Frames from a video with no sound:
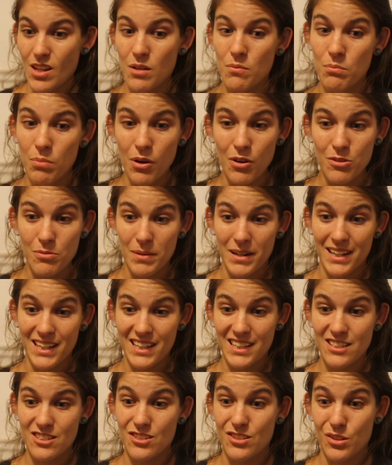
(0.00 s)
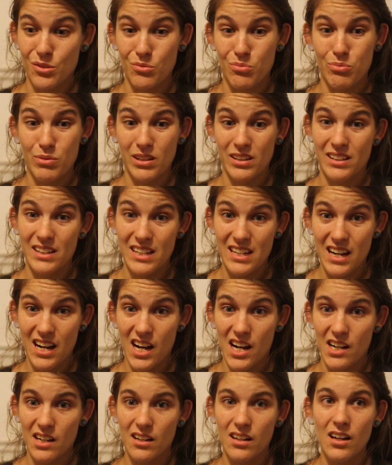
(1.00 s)
Both my kids, they're really
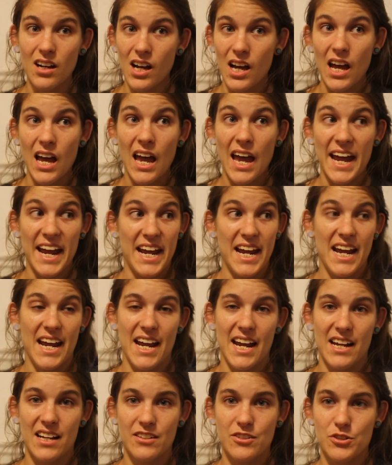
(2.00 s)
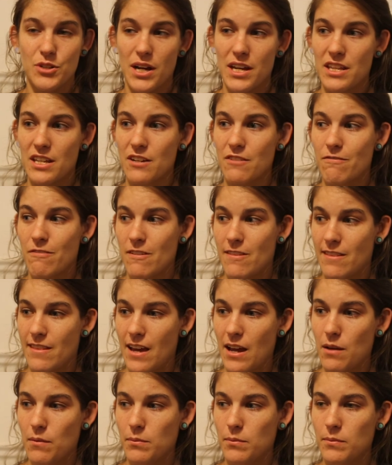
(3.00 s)
young, and so I think for
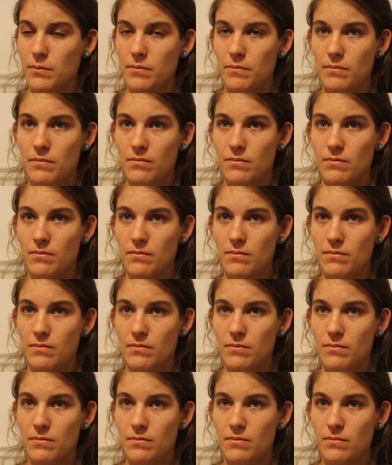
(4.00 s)
them,